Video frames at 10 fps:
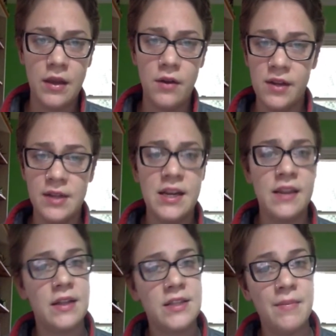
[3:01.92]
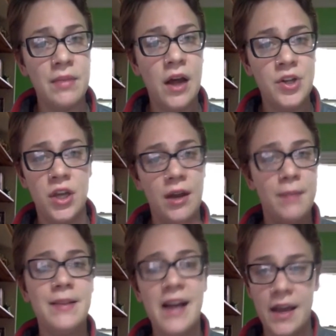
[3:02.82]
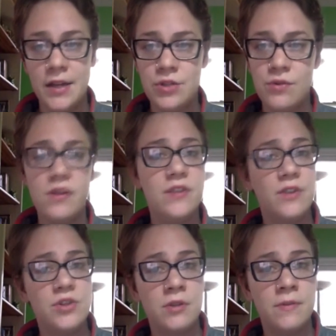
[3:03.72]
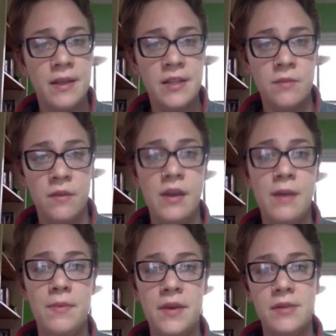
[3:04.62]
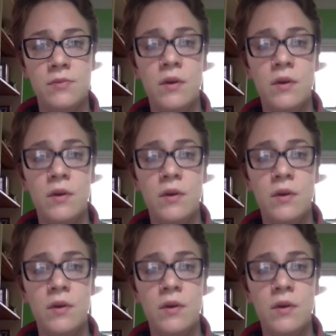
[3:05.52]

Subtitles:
you can take that same logic and apply it to these virtual spaces with EPs.